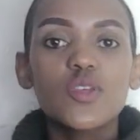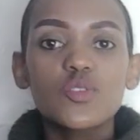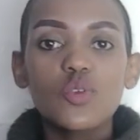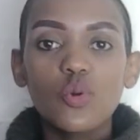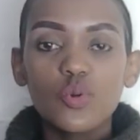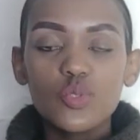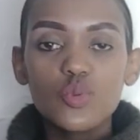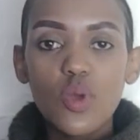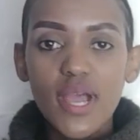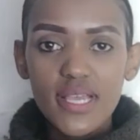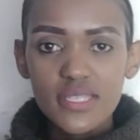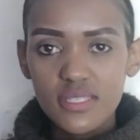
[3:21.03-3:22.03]
So to
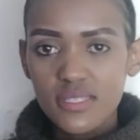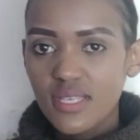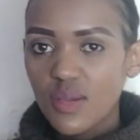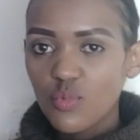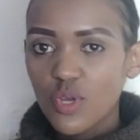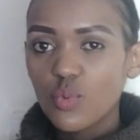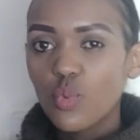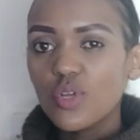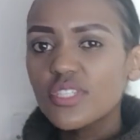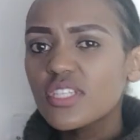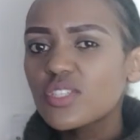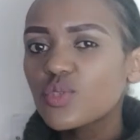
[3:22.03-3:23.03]
ask someone,
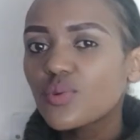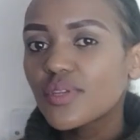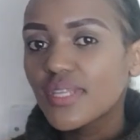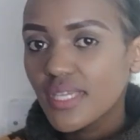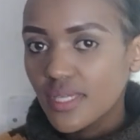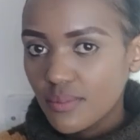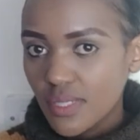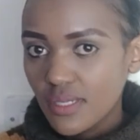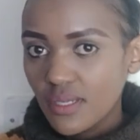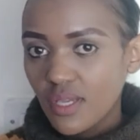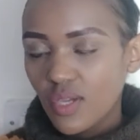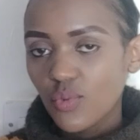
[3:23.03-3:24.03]
what is your name?
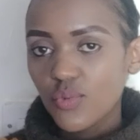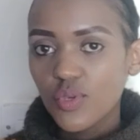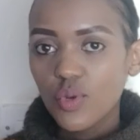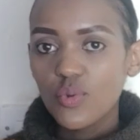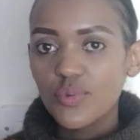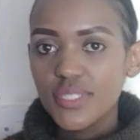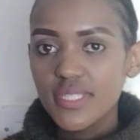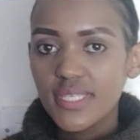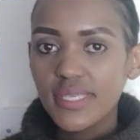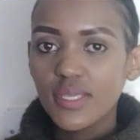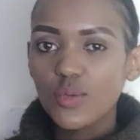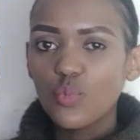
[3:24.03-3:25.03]
We always
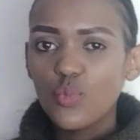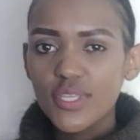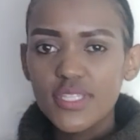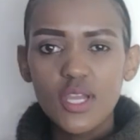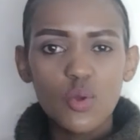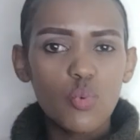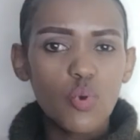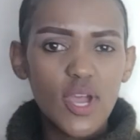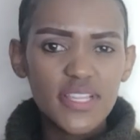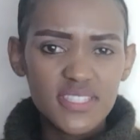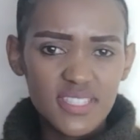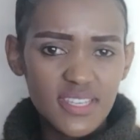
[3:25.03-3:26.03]
say wetagwo
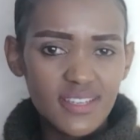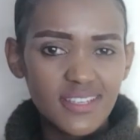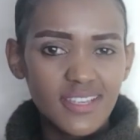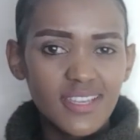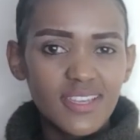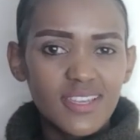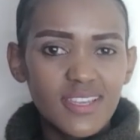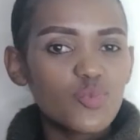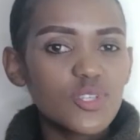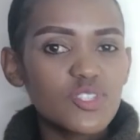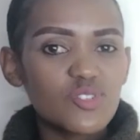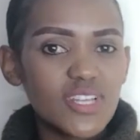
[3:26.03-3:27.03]
atia,
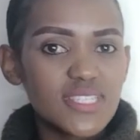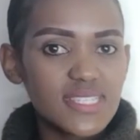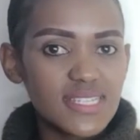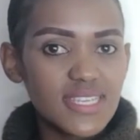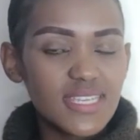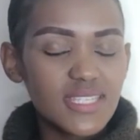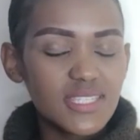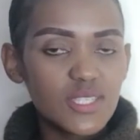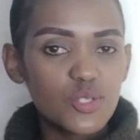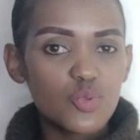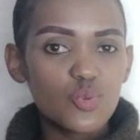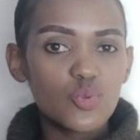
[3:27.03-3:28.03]
which translates
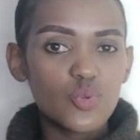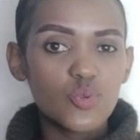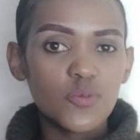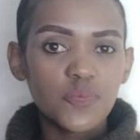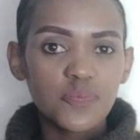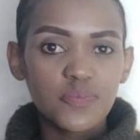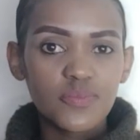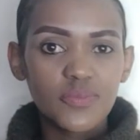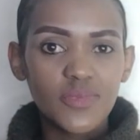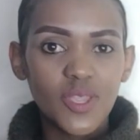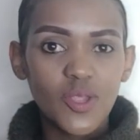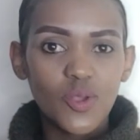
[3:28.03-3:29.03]
to
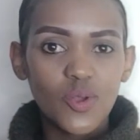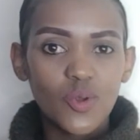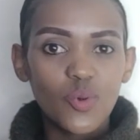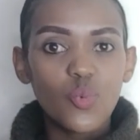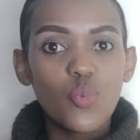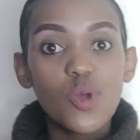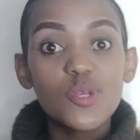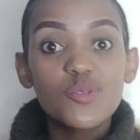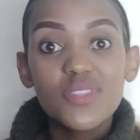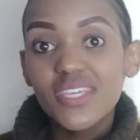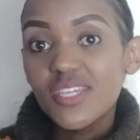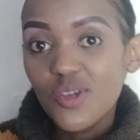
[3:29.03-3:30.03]
what do
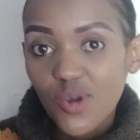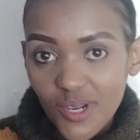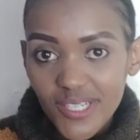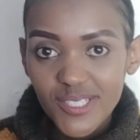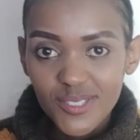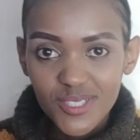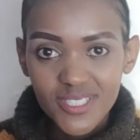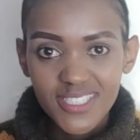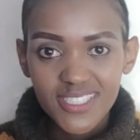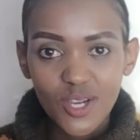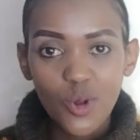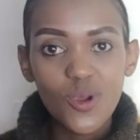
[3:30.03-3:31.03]
they call you
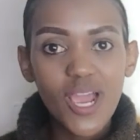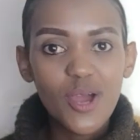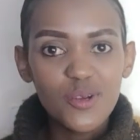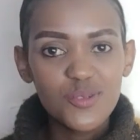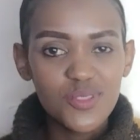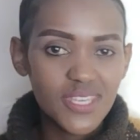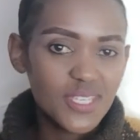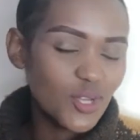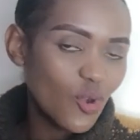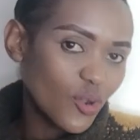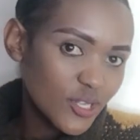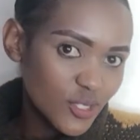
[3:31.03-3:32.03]
or how do they
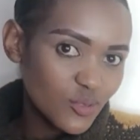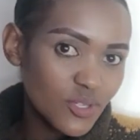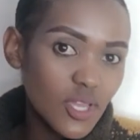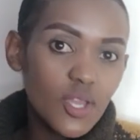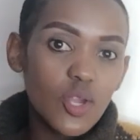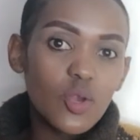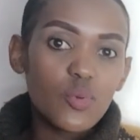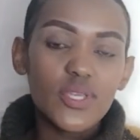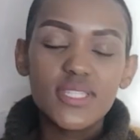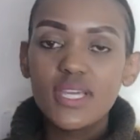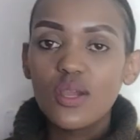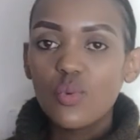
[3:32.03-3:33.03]
call you?
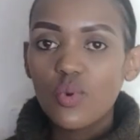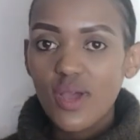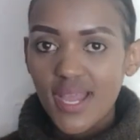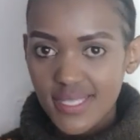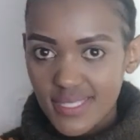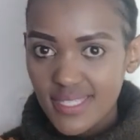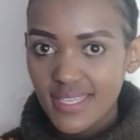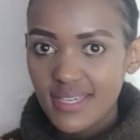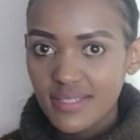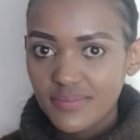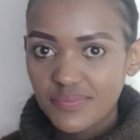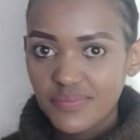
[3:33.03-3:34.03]
Wetagwo atia.